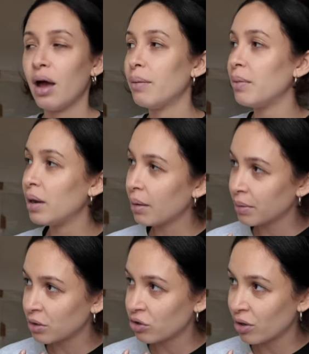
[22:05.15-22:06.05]
I mean, I'm
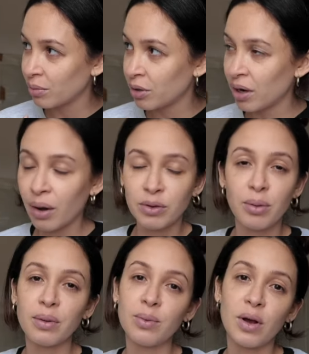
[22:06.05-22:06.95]
going to try them on now, which is
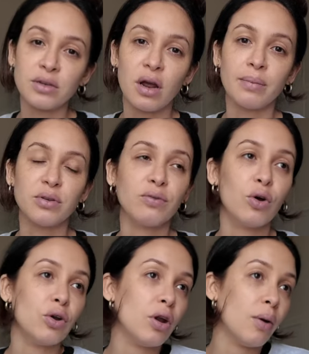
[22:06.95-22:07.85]
probably the worst time because I've
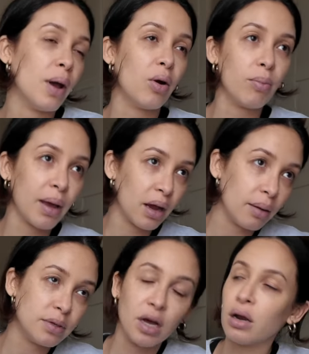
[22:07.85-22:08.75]
got no hair or
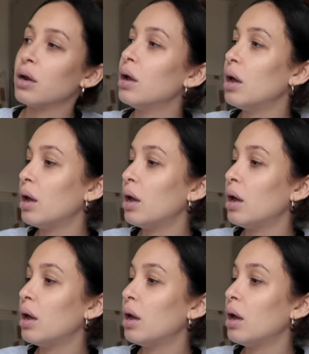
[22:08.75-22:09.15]
makeup done.